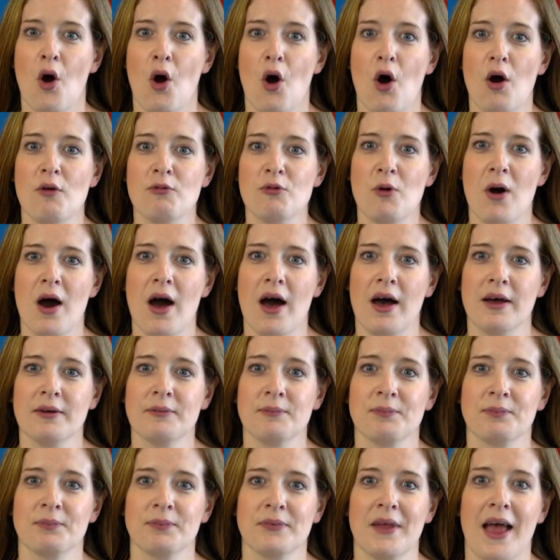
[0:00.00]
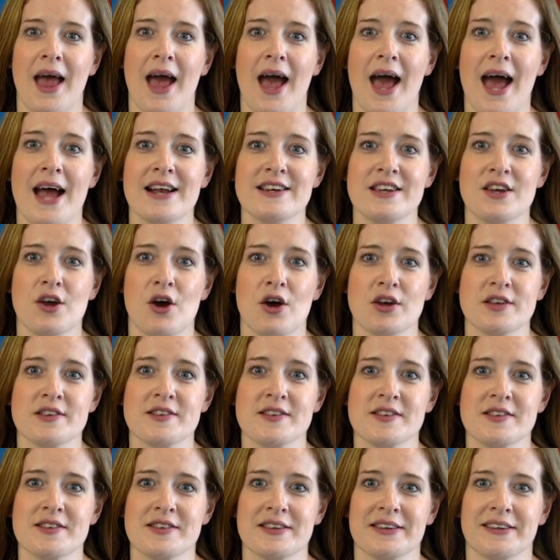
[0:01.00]
Au revoir,
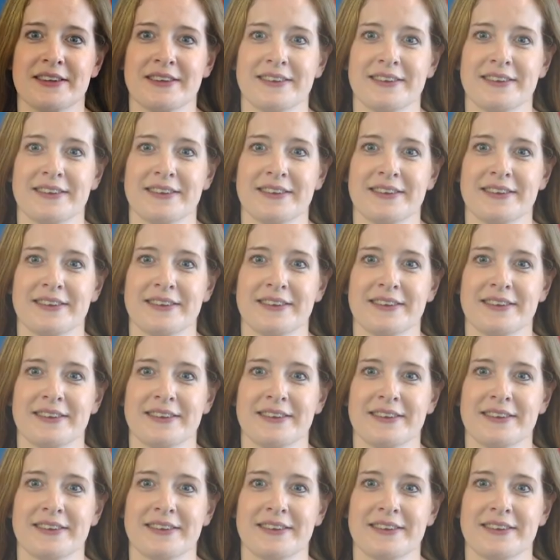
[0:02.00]
adios.